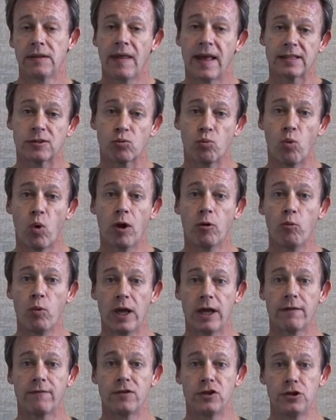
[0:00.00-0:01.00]
That's one
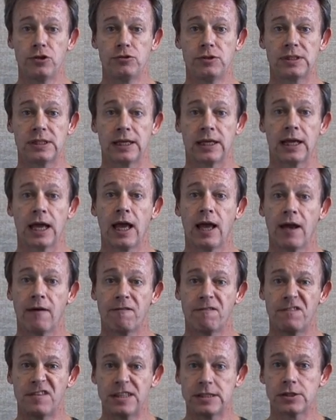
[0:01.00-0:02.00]
way of using
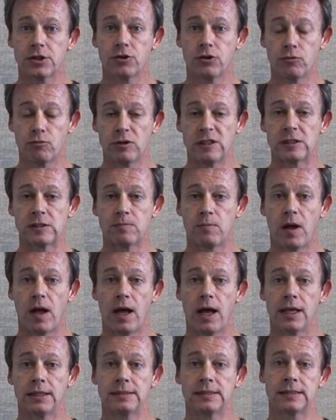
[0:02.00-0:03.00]
physical
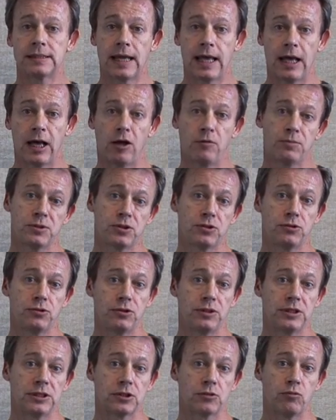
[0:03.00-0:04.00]
response to help
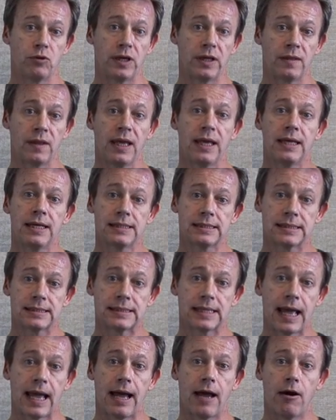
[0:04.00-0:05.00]
students with
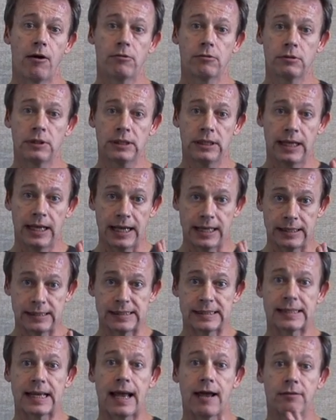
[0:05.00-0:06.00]
sound and
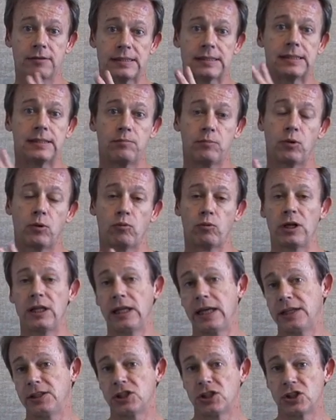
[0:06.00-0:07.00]
sound symbol
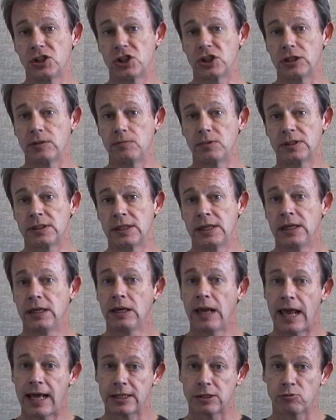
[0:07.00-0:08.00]
relationships
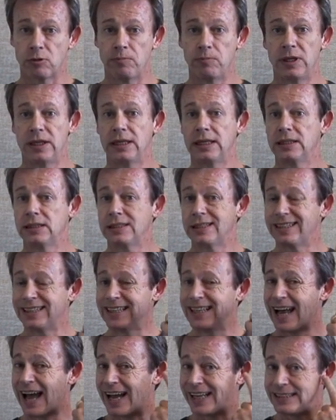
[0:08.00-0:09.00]
as we begin to
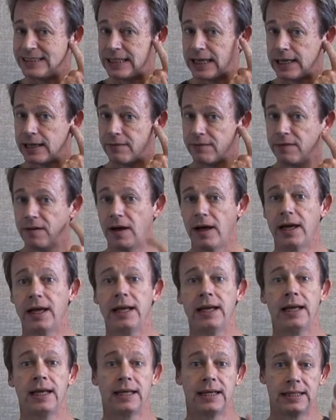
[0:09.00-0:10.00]

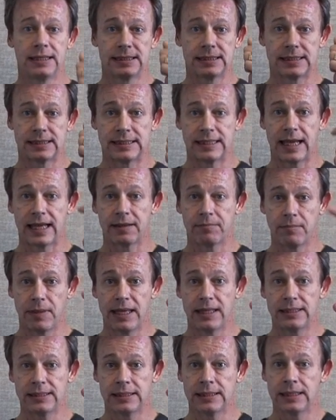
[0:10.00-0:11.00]
identify,
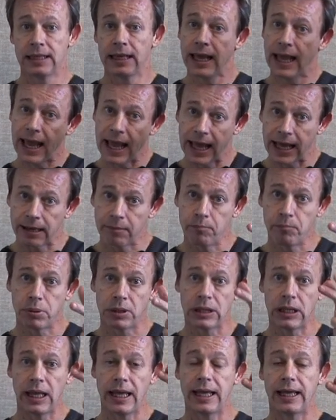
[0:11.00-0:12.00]
segment, and
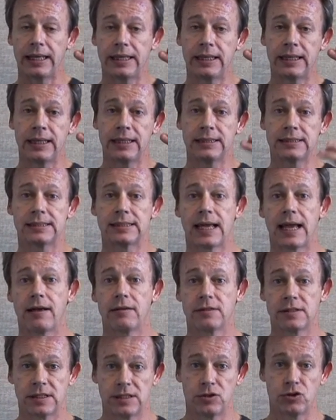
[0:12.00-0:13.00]
blend
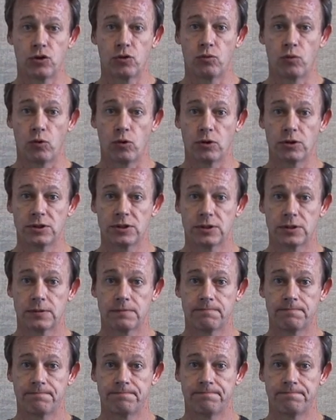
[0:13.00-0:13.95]
sounds into words.